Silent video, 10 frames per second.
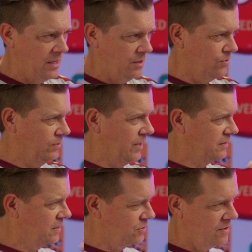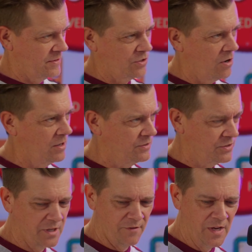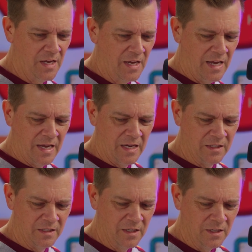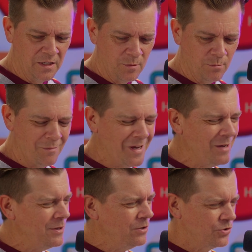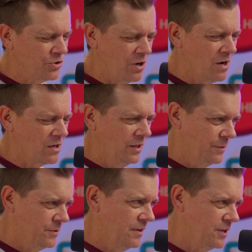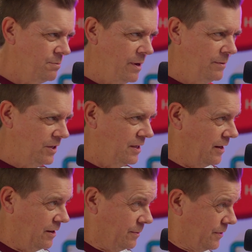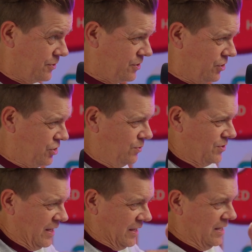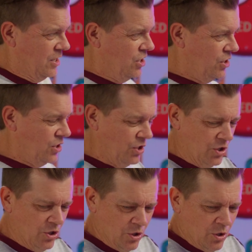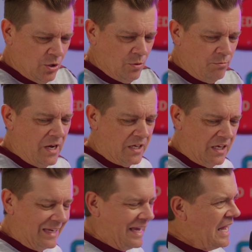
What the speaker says: lady who like does all this art and stuff. And maybe you saw clips of this, maybe you didn't. I don't know. But she was like making